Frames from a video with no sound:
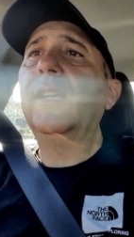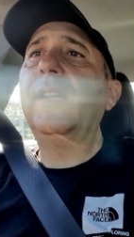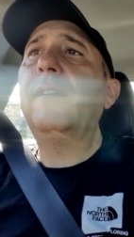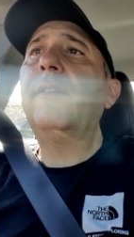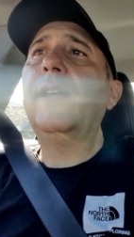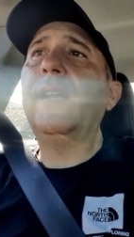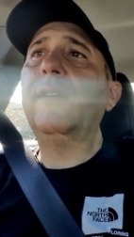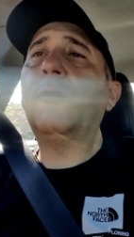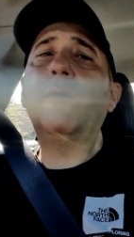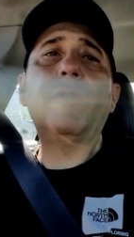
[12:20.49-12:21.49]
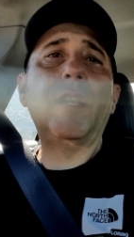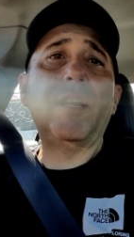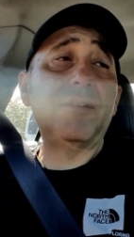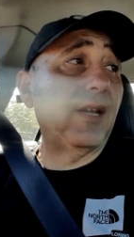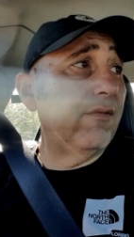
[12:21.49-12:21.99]
and every and all
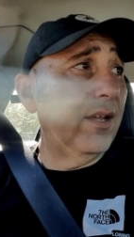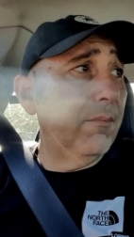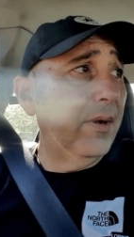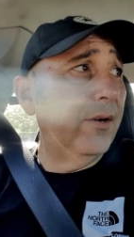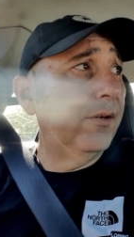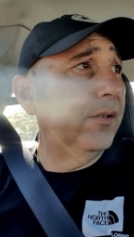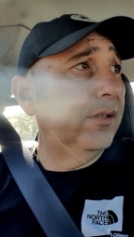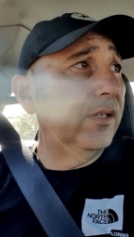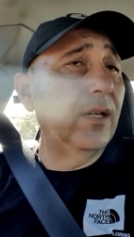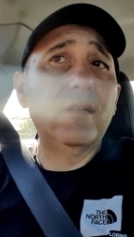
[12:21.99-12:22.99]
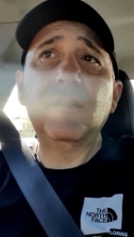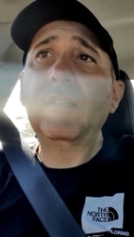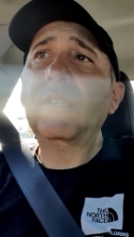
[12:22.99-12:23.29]
photos have their merit, you know.